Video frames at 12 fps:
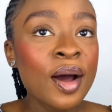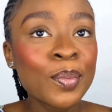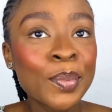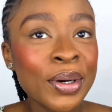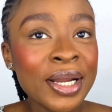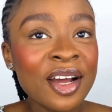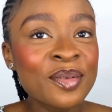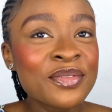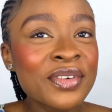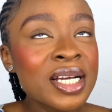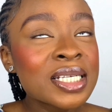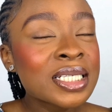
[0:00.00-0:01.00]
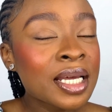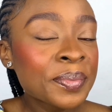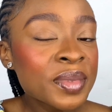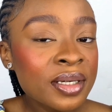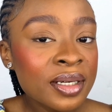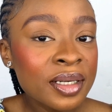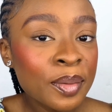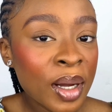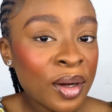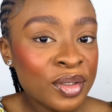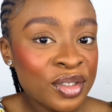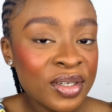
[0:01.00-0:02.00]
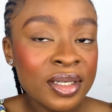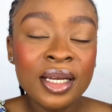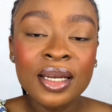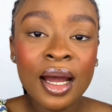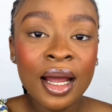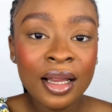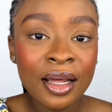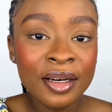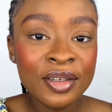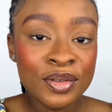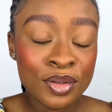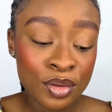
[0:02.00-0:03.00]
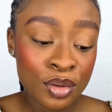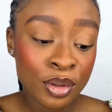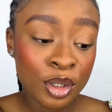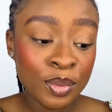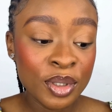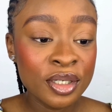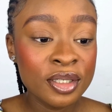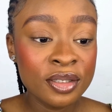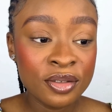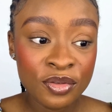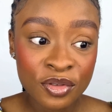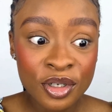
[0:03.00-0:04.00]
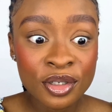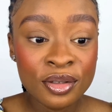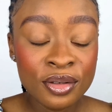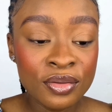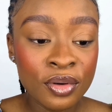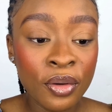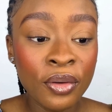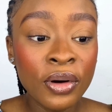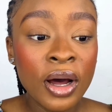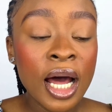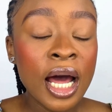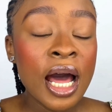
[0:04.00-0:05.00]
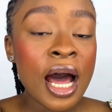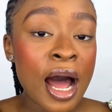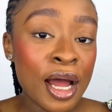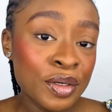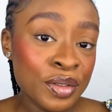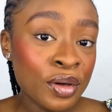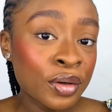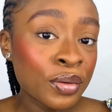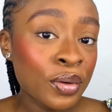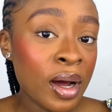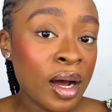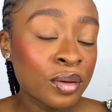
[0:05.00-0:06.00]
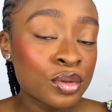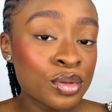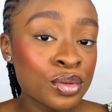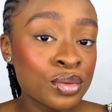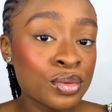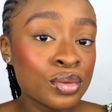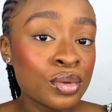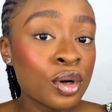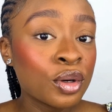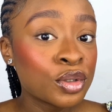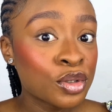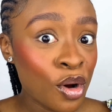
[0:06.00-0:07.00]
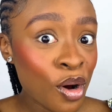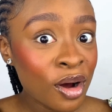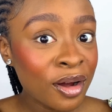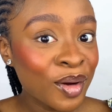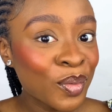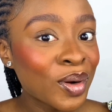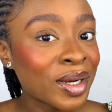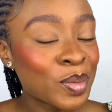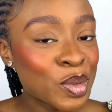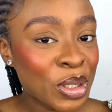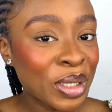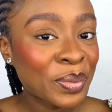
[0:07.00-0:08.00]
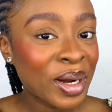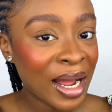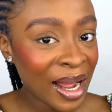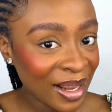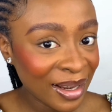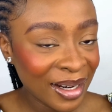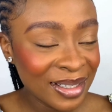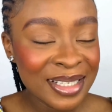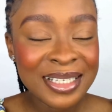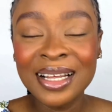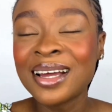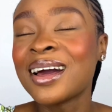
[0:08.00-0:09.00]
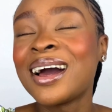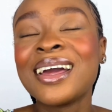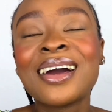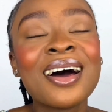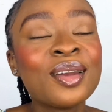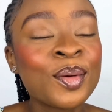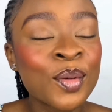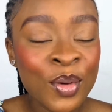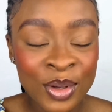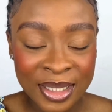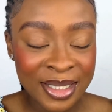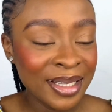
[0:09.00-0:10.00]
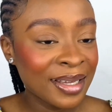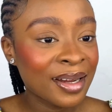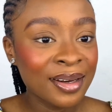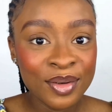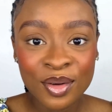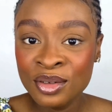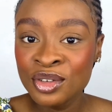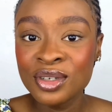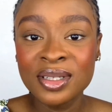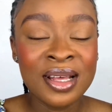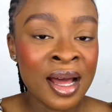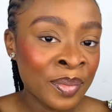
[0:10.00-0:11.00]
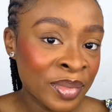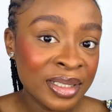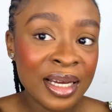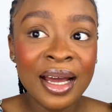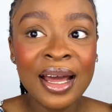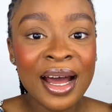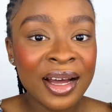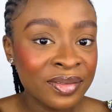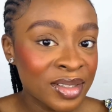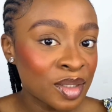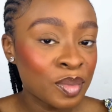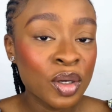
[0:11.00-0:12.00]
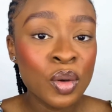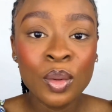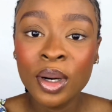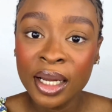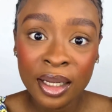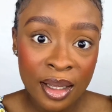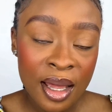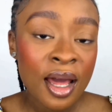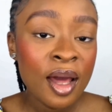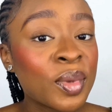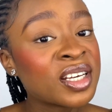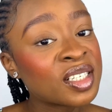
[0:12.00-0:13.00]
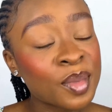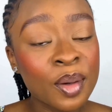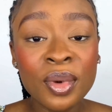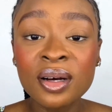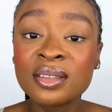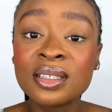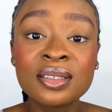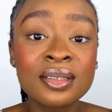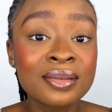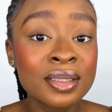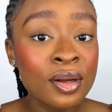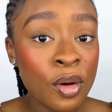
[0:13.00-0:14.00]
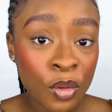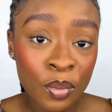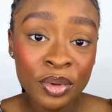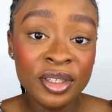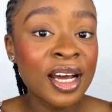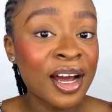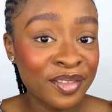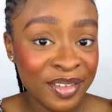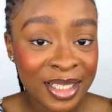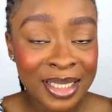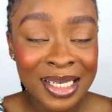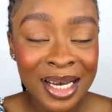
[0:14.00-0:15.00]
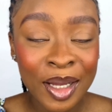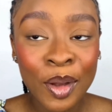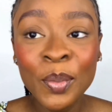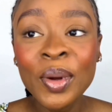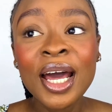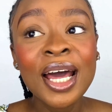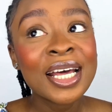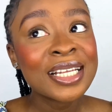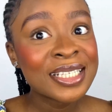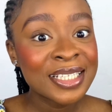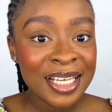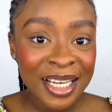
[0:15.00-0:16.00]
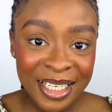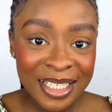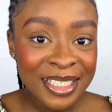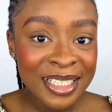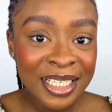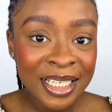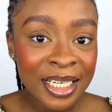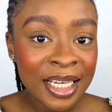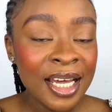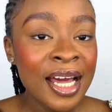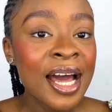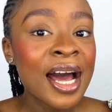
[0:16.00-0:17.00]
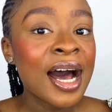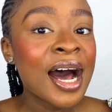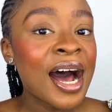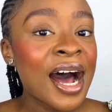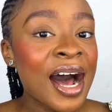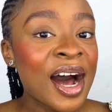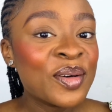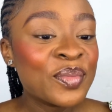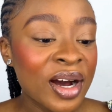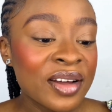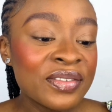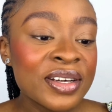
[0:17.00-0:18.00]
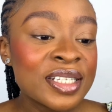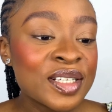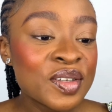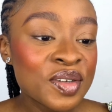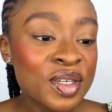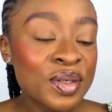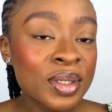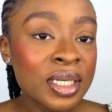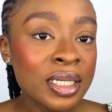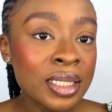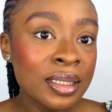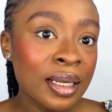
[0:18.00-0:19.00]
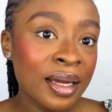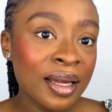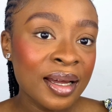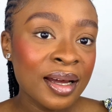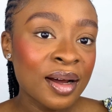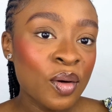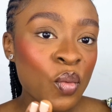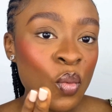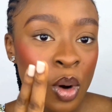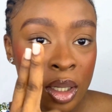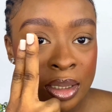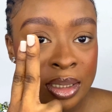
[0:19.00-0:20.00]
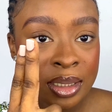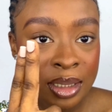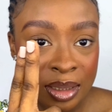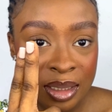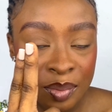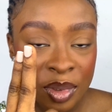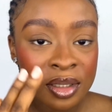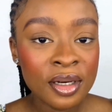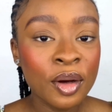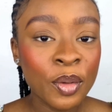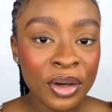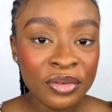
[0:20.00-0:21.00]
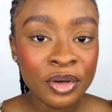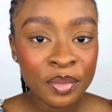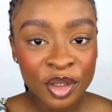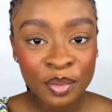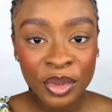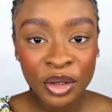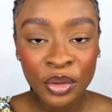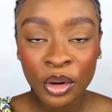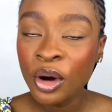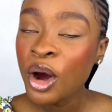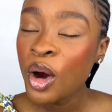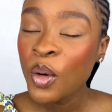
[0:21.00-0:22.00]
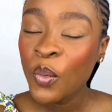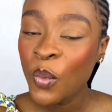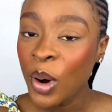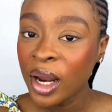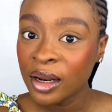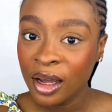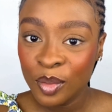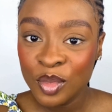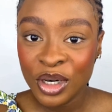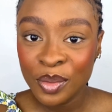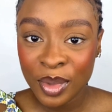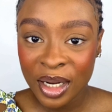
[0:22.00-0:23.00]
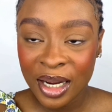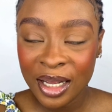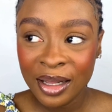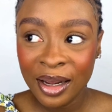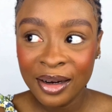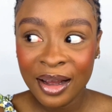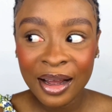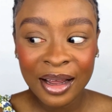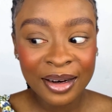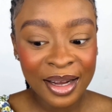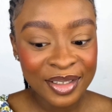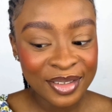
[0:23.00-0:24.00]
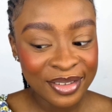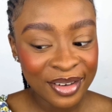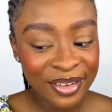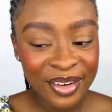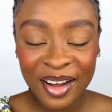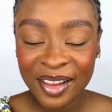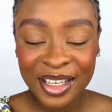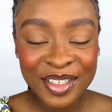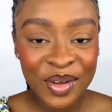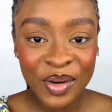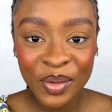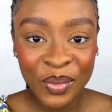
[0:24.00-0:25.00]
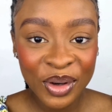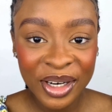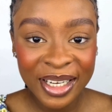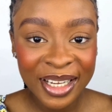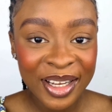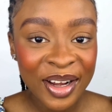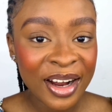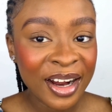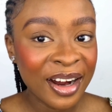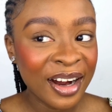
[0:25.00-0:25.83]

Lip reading: but I've been very skeptical about doing an eyeliner tutorial because, first of all, I do not know how to talk when I'm drawing my eyeliners. Like, it cannot just happen. I have to be quiet because my mouth is even open half the time. Secondly, my face is usually like 1 centimeter away from the mirror when I'm drawing my eyeliner, and I do not know how that's gonna work